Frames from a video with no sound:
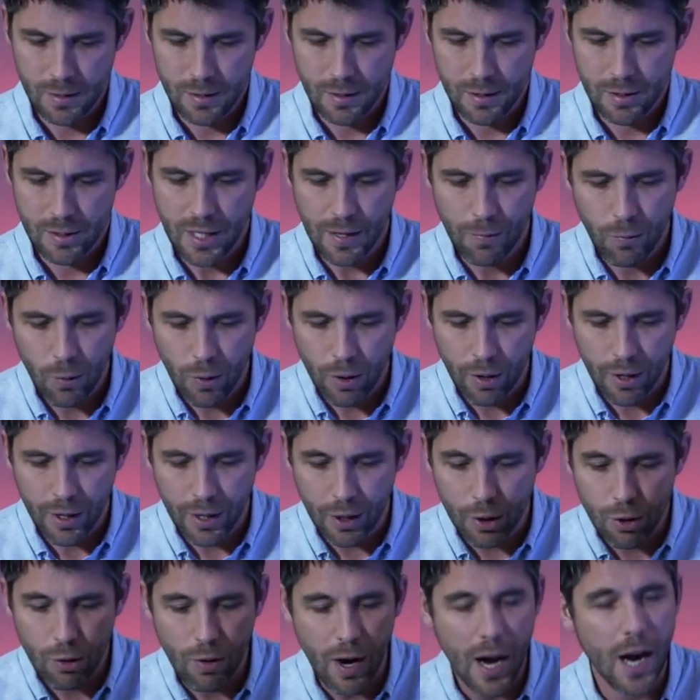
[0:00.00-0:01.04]
Instead of wearing
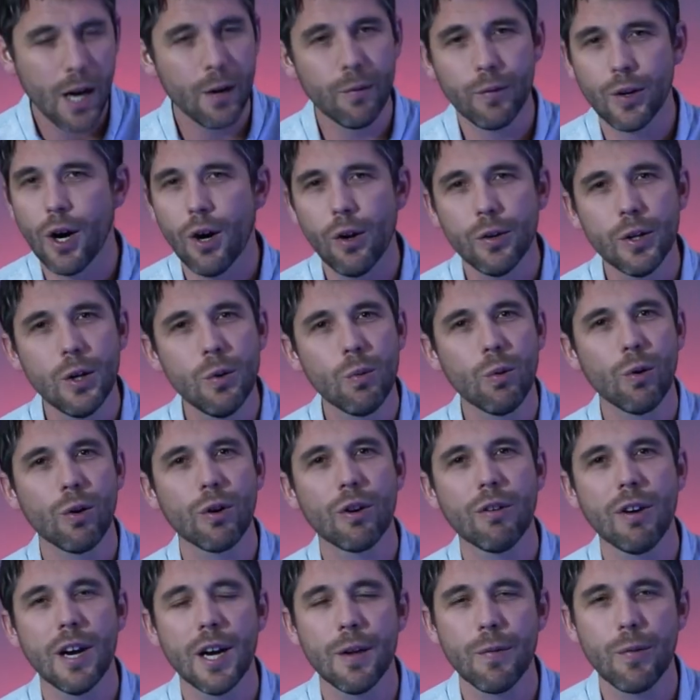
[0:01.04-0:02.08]
a crown of gold, he wore a
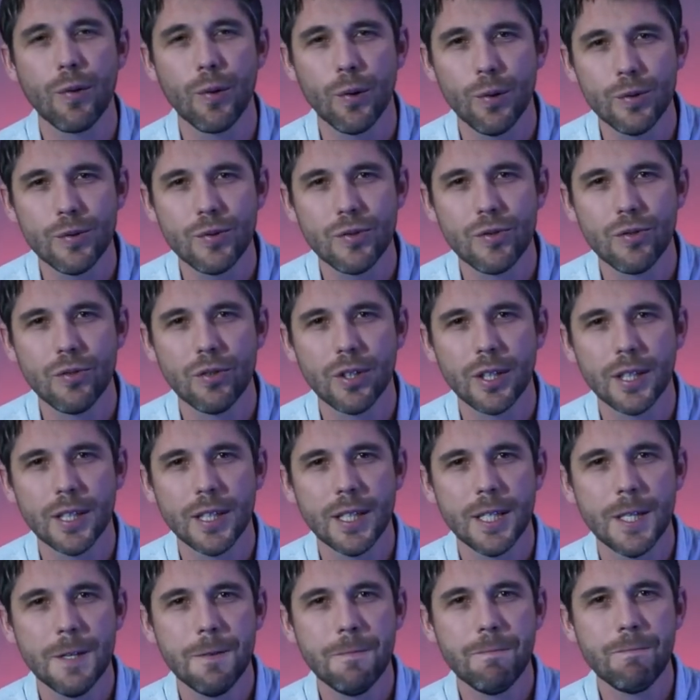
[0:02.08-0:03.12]
crown of thorns.
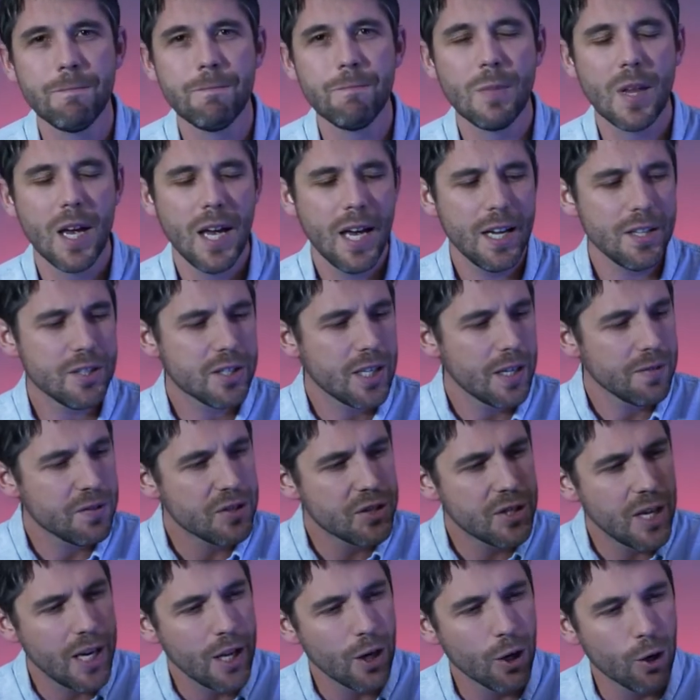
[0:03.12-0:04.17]
Instead of
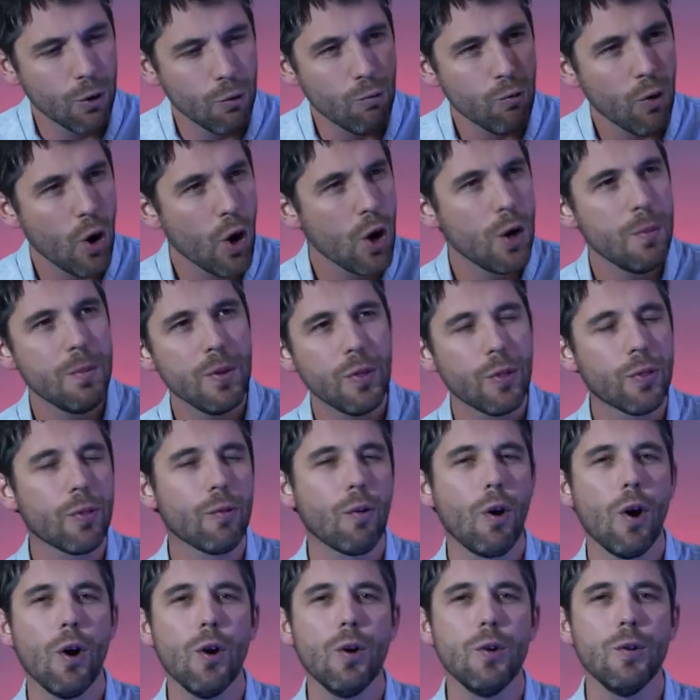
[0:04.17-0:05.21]
sitting on a Roman
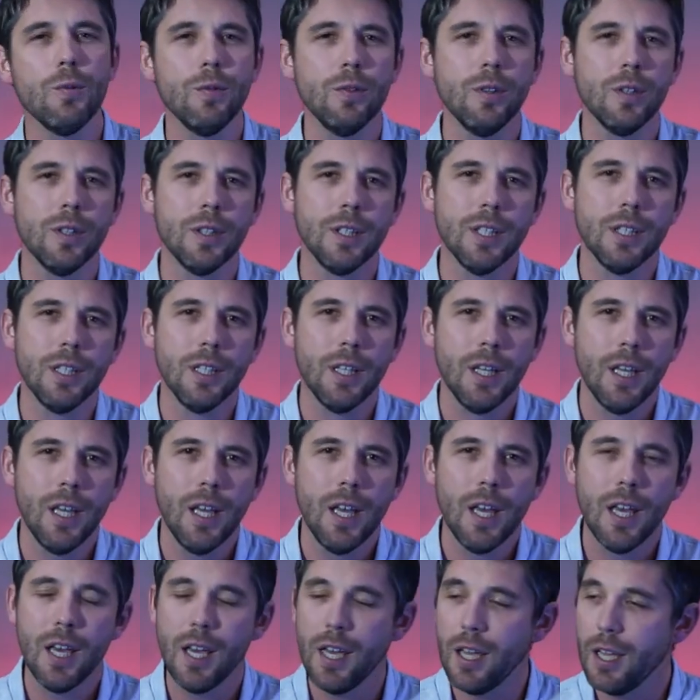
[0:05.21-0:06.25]
throne,
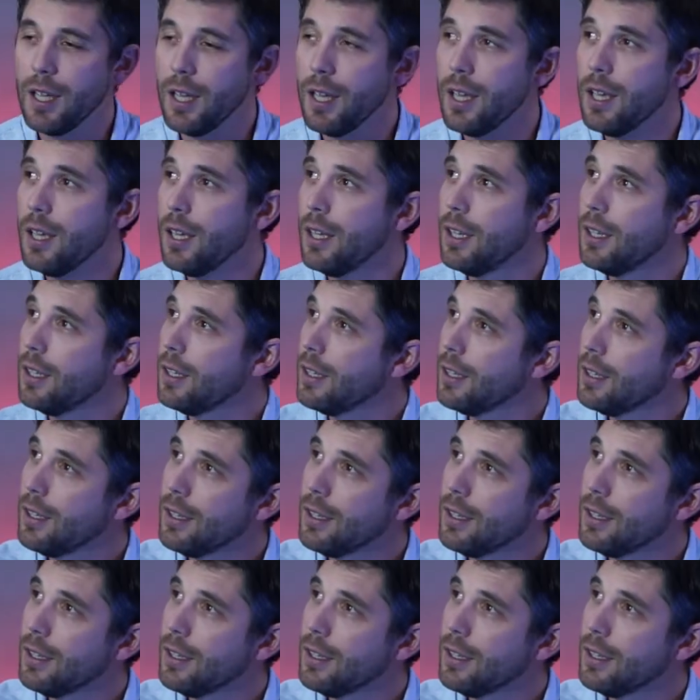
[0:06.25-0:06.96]
he